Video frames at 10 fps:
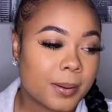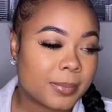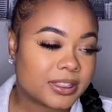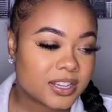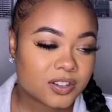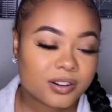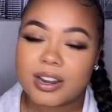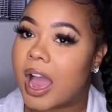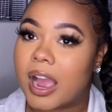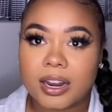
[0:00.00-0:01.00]
But these are
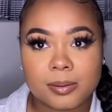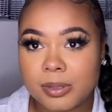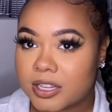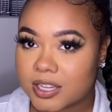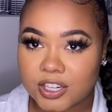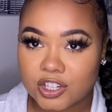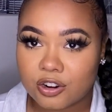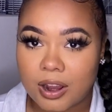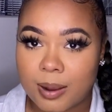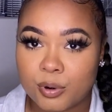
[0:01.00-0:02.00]
not gonna be attention
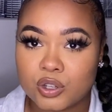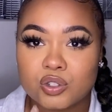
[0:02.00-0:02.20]
grabbers.